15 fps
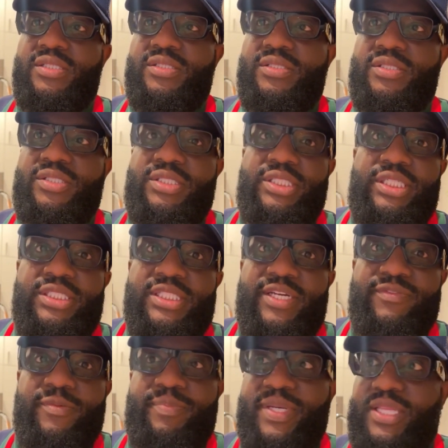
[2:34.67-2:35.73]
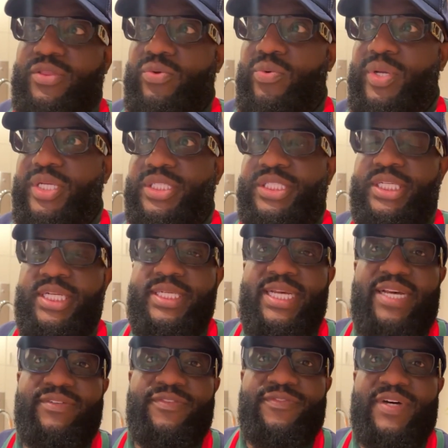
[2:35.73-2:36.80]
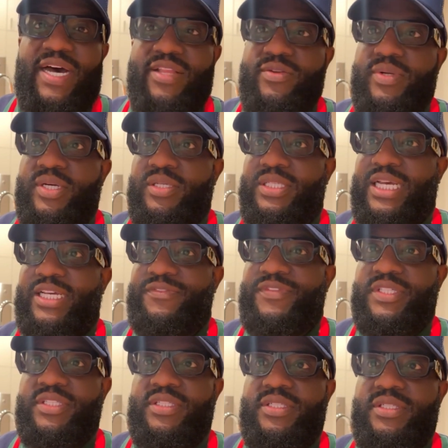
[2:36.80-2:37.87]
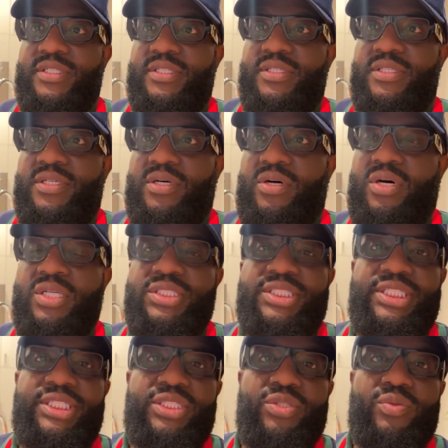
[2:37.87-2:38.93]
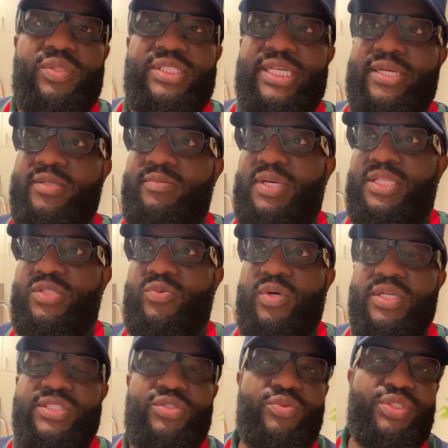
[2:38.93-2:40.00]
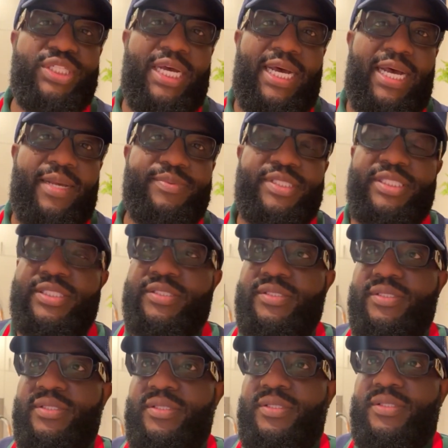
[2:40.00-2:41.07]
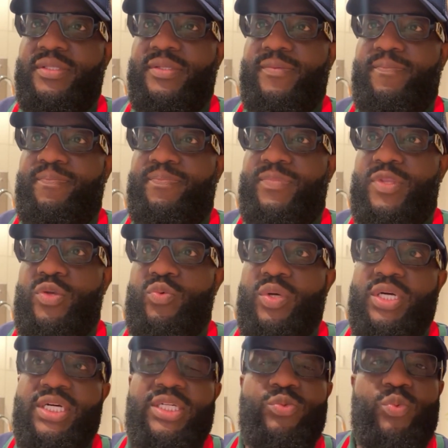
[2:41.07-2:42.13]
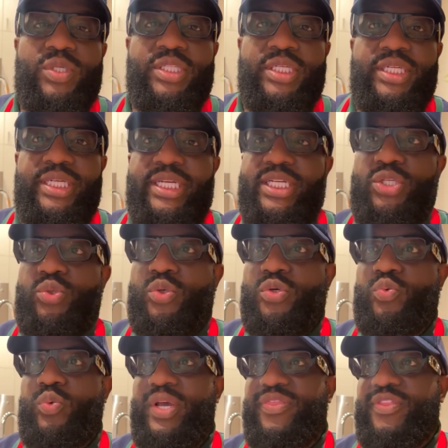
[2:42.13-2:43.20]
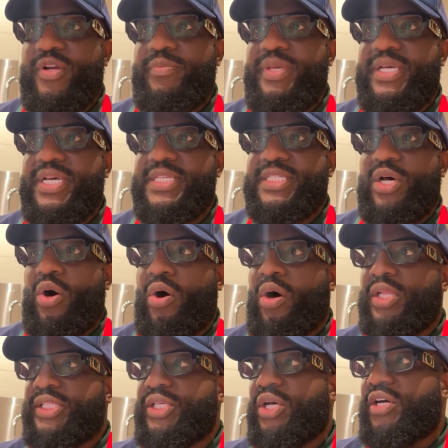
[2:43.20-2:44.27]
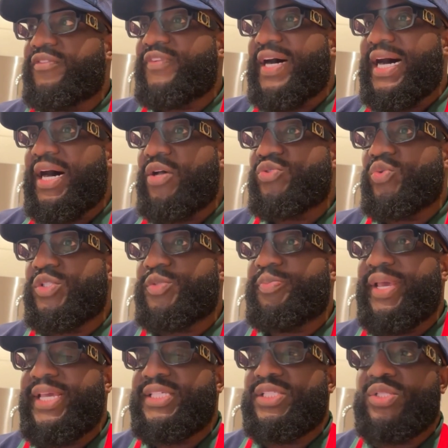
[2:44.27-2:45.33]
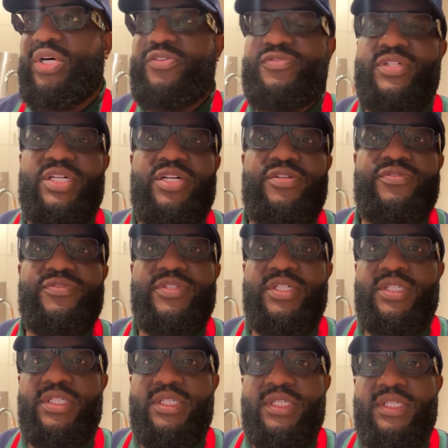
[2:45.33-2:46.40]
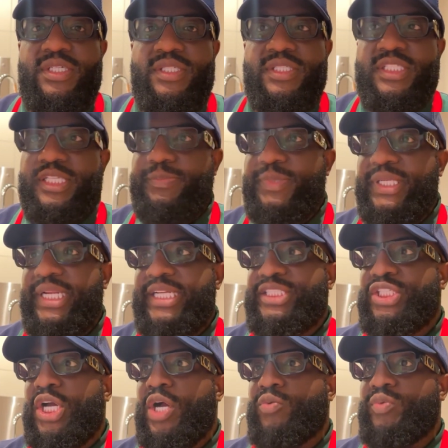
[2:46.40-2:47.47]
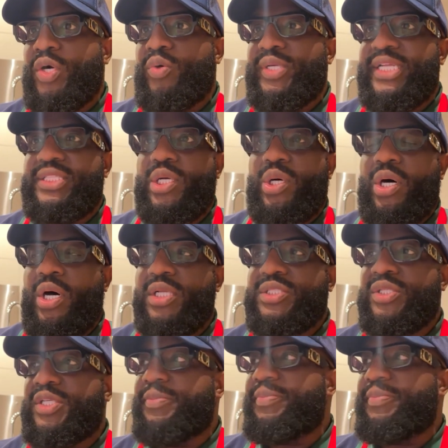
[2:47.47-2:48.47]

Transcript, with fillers: she's never been through it and she didn't have a father in her life. And all she knew was that her mother worked two jobs and you were unwilling to endure with her because all of y'all vows was based off of something that y'all wrote at the altar to